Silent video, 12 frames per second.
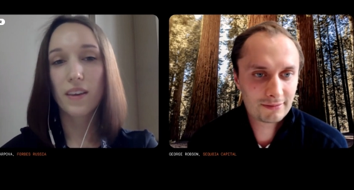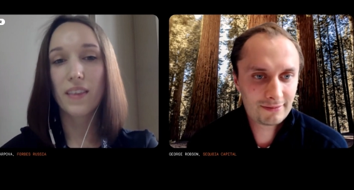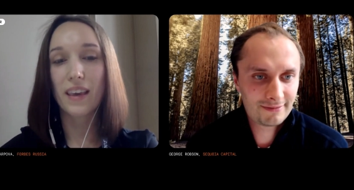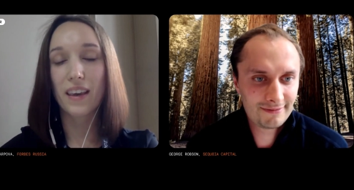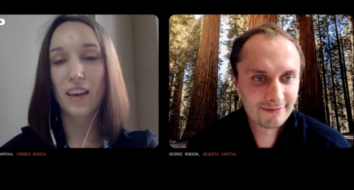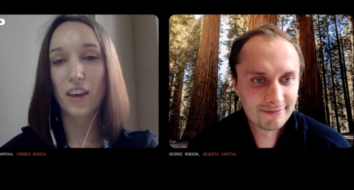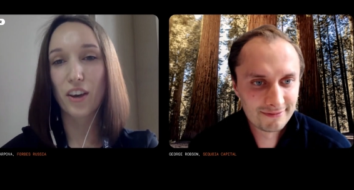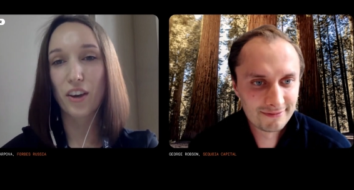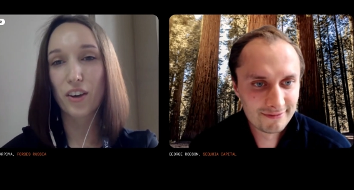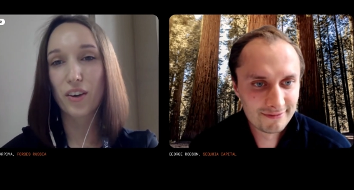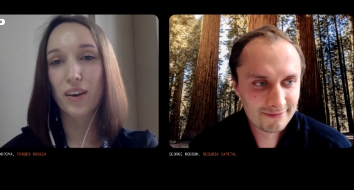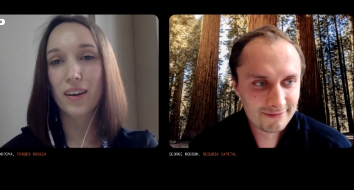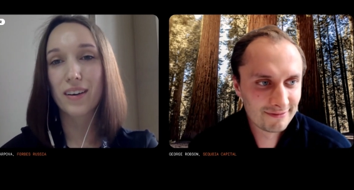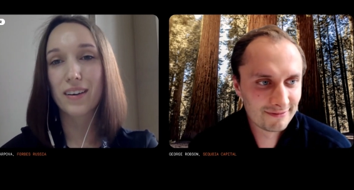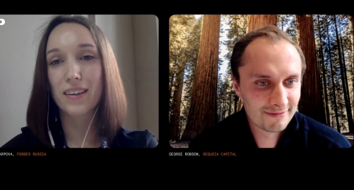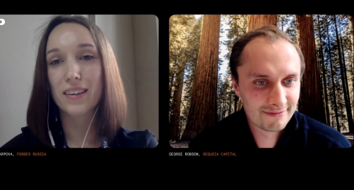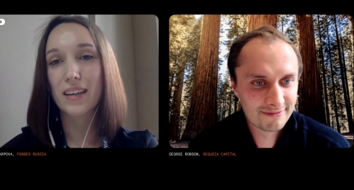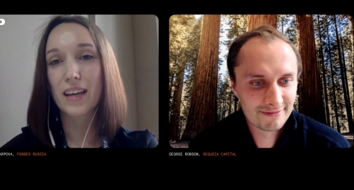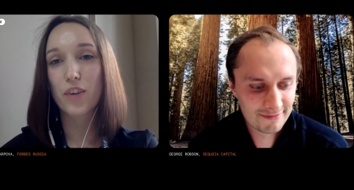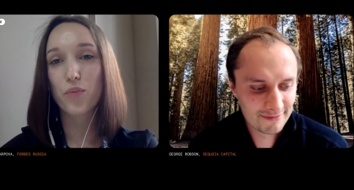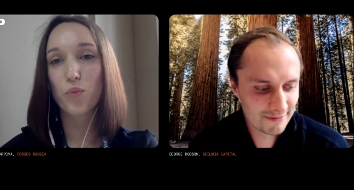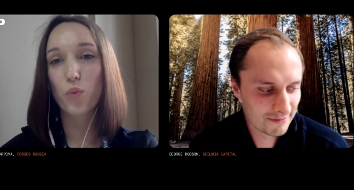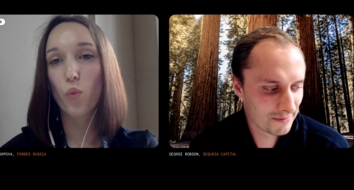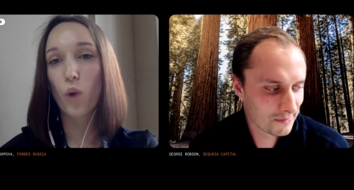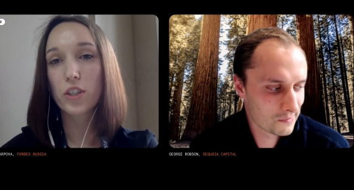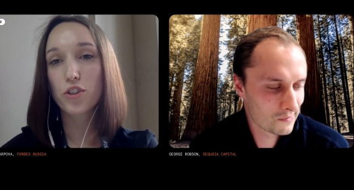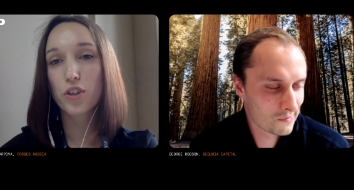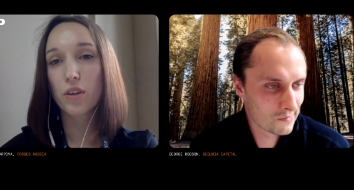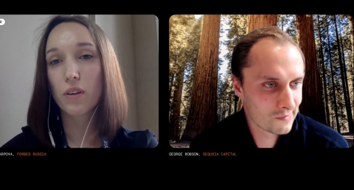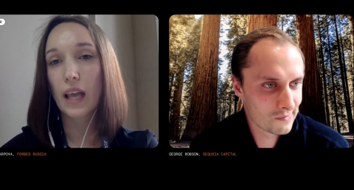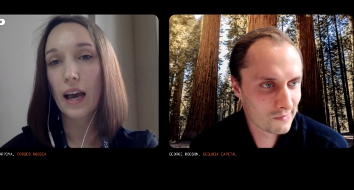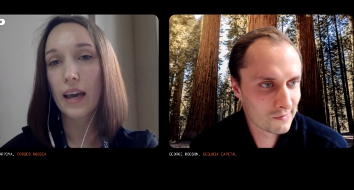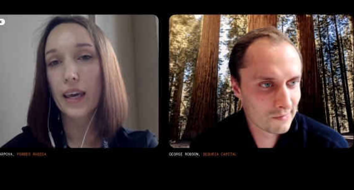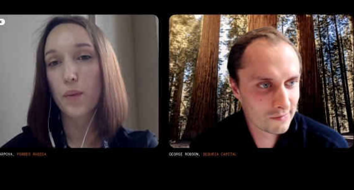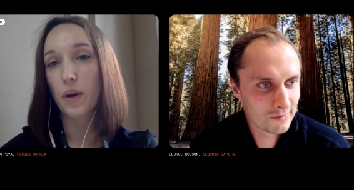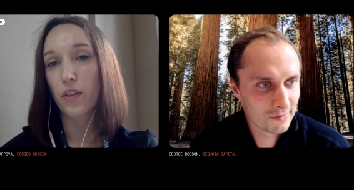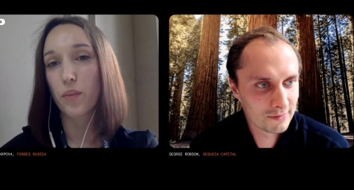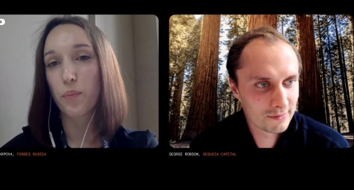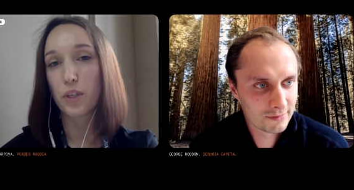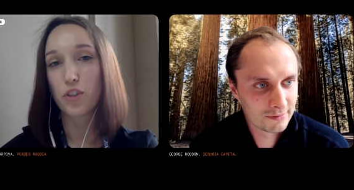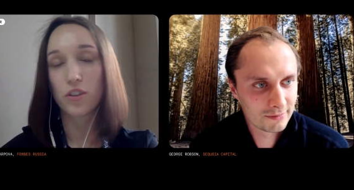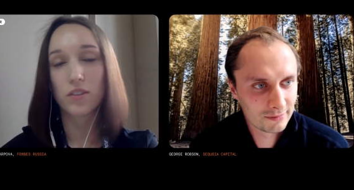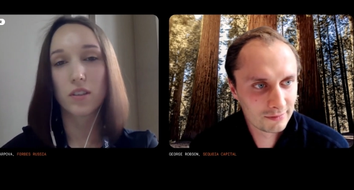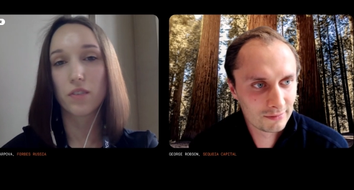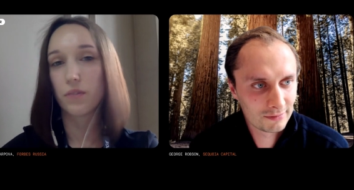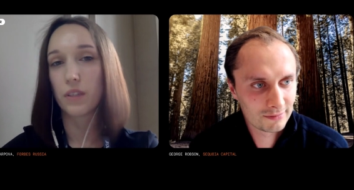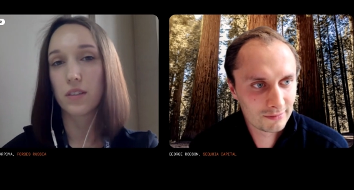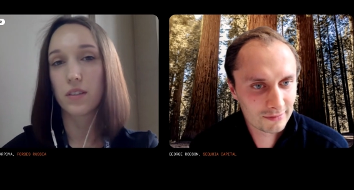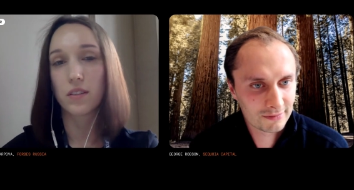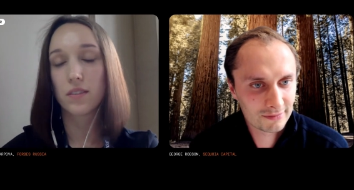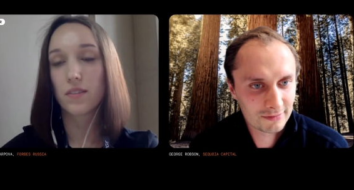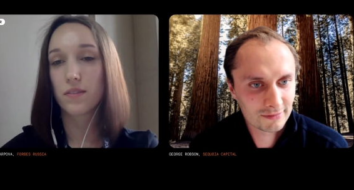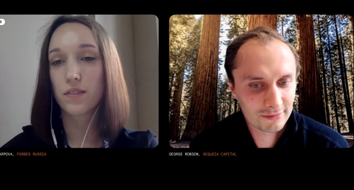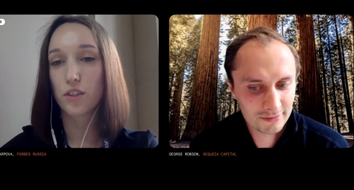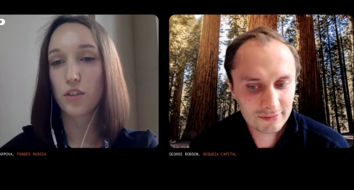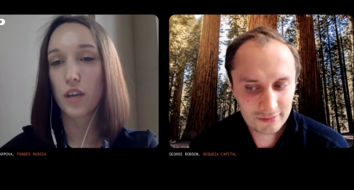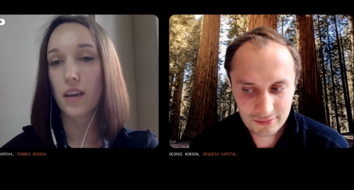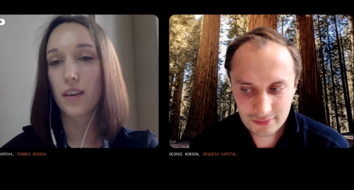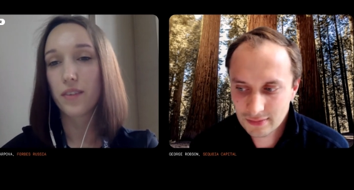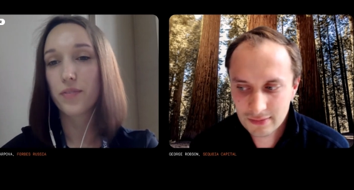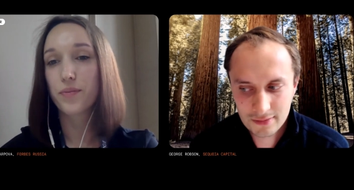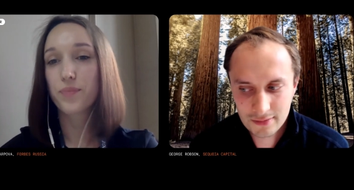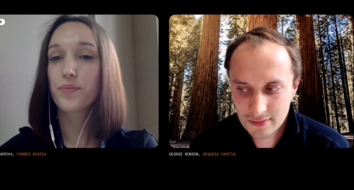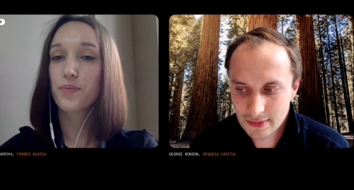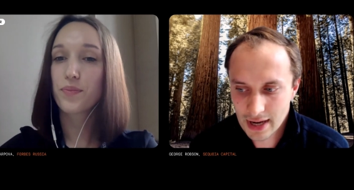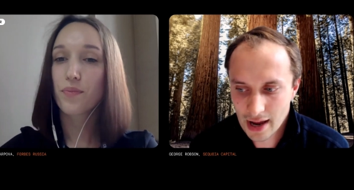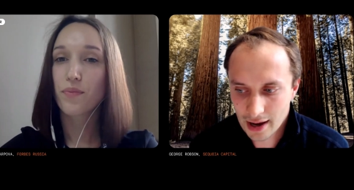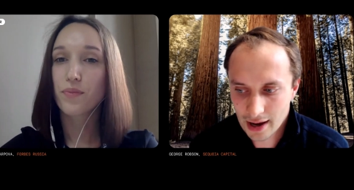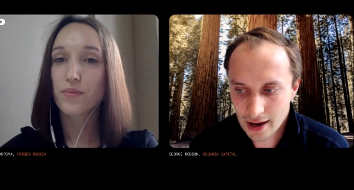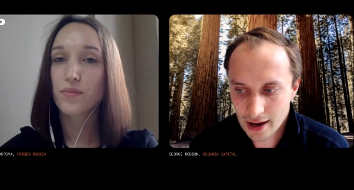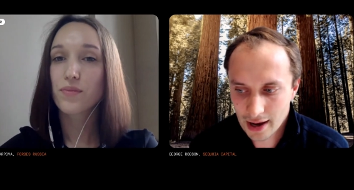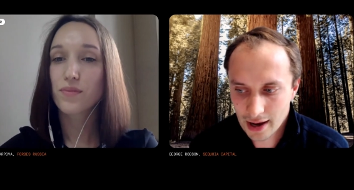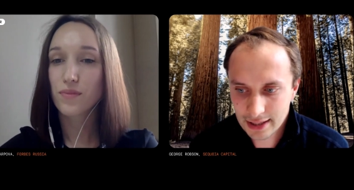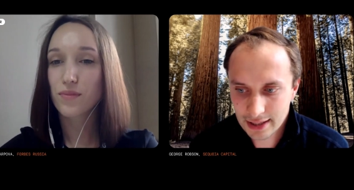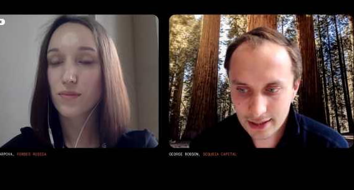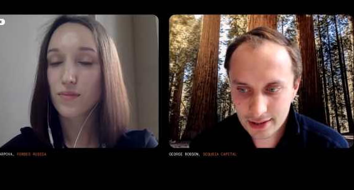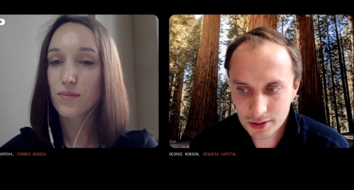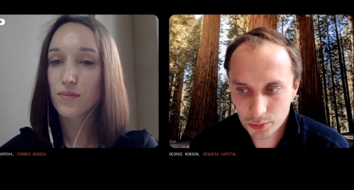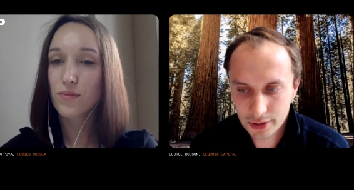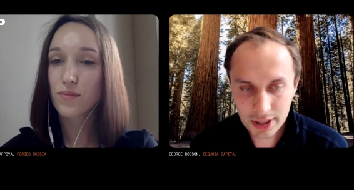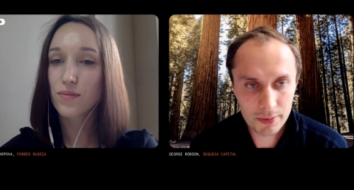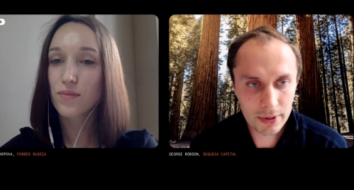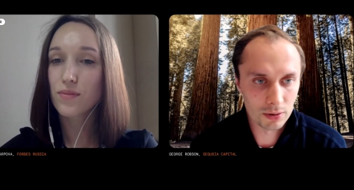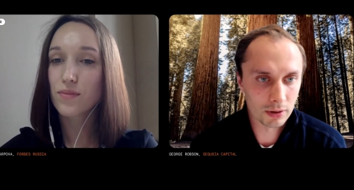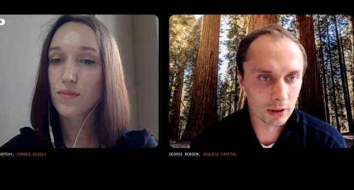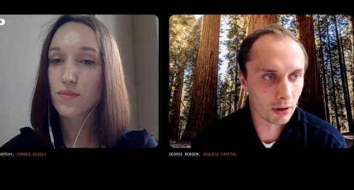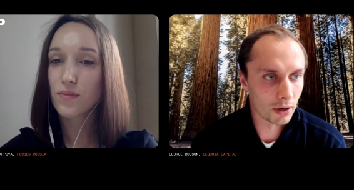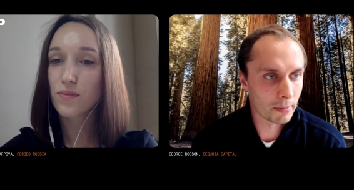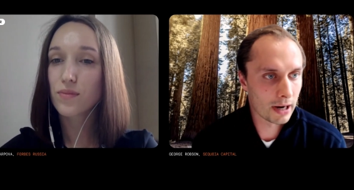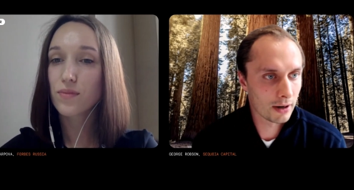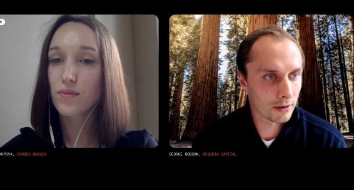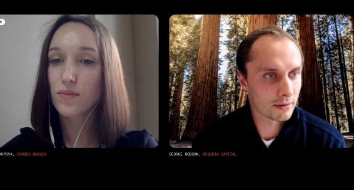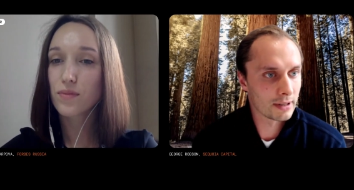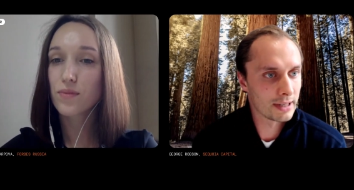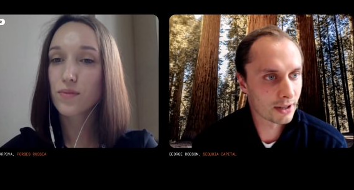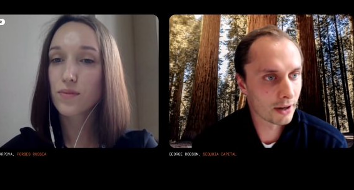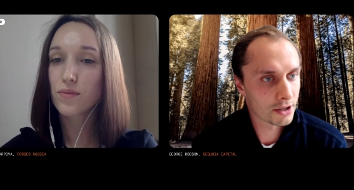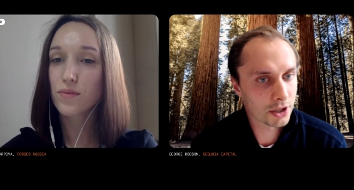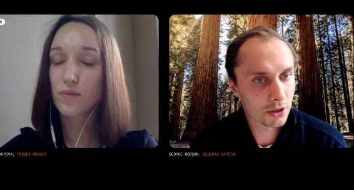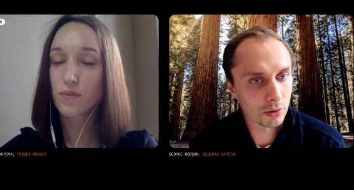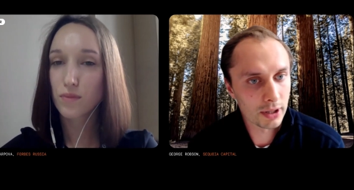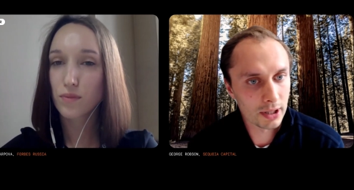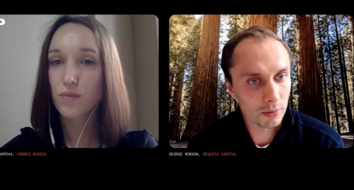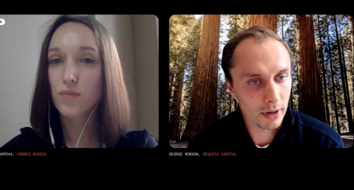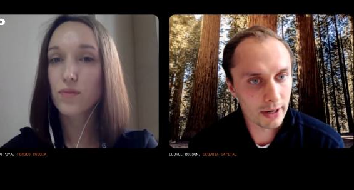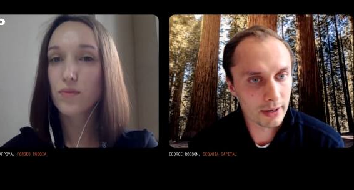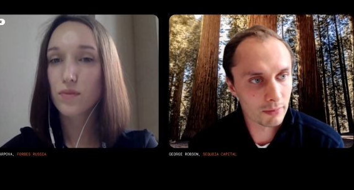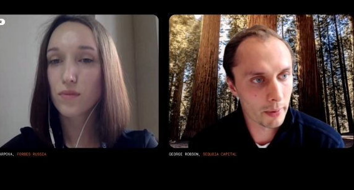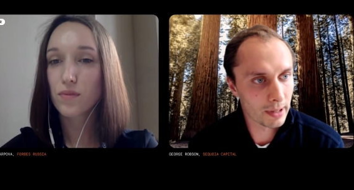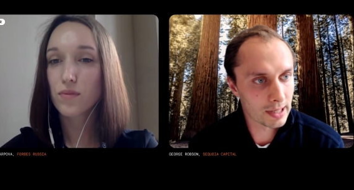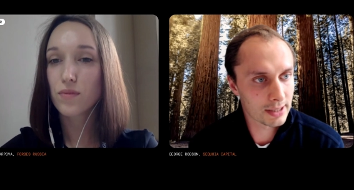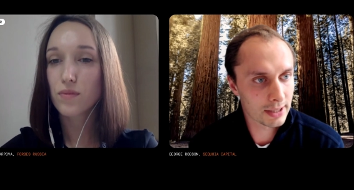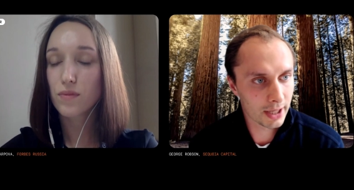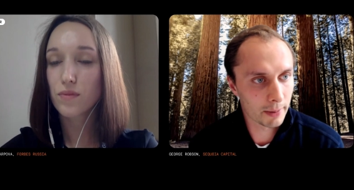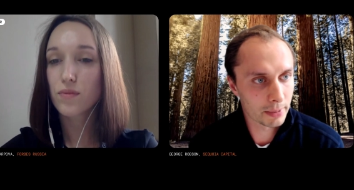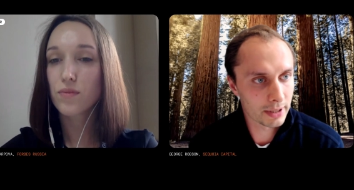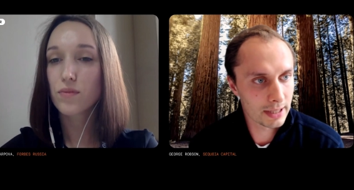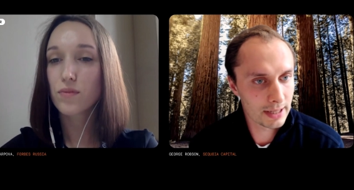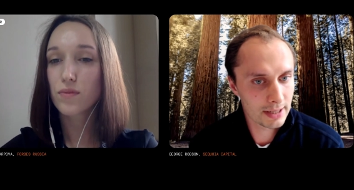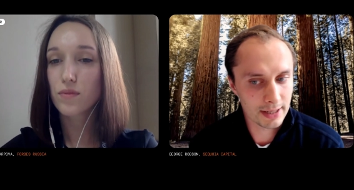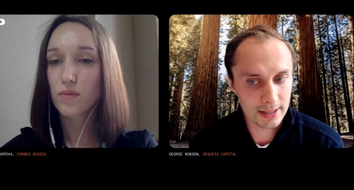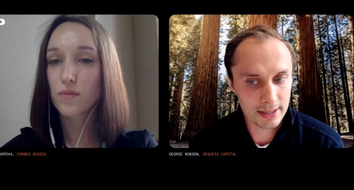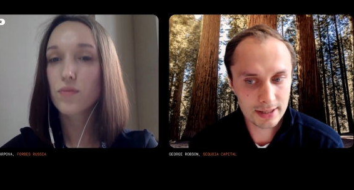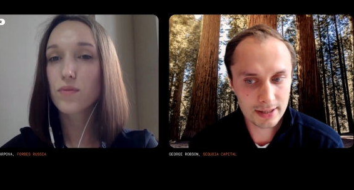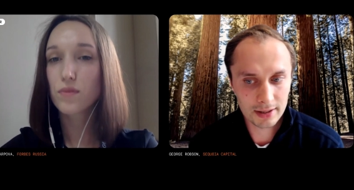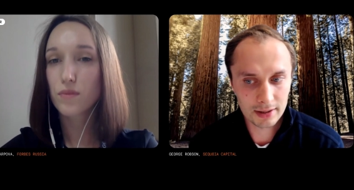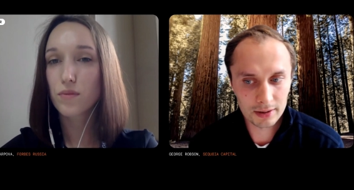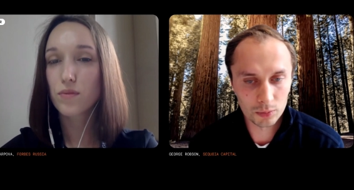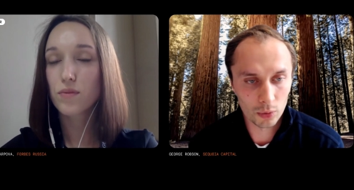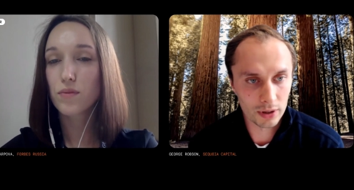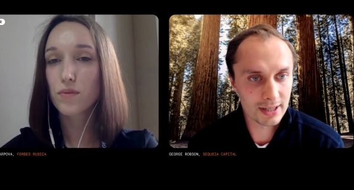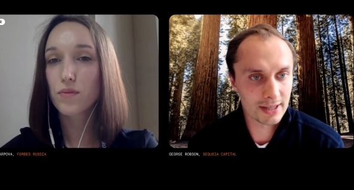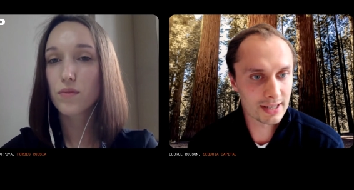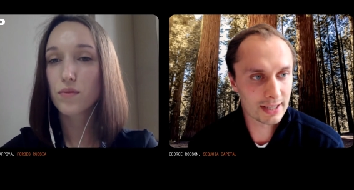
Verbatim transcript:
Speaker 1: Thank you. Uh, and what do you like about the pitches you've listened today?
Speaker 2: Yeah, I think one thing we talk a lot about inside of Sequoia when when we listen to companies is what is the